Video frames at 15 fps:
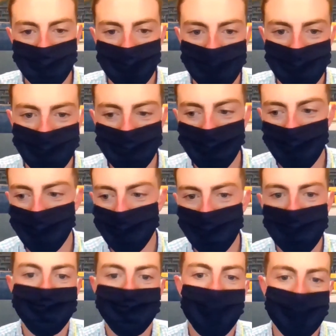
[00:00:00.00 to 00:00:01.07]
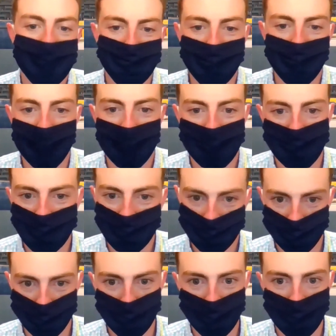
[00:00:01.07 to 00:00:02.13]
obviously been through these back to backs
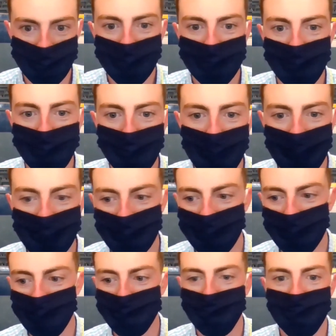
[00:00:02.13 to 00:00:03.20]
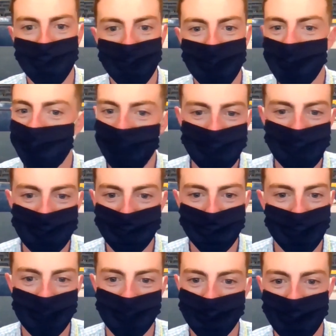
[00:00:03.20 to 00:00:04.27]
for a few weeks at this point. What's the
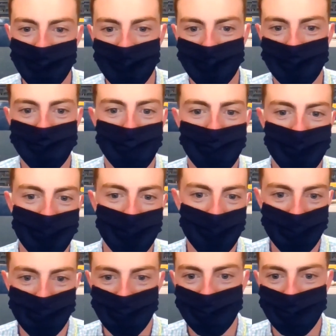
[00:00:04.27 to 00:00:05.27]
plan for the next 20 hours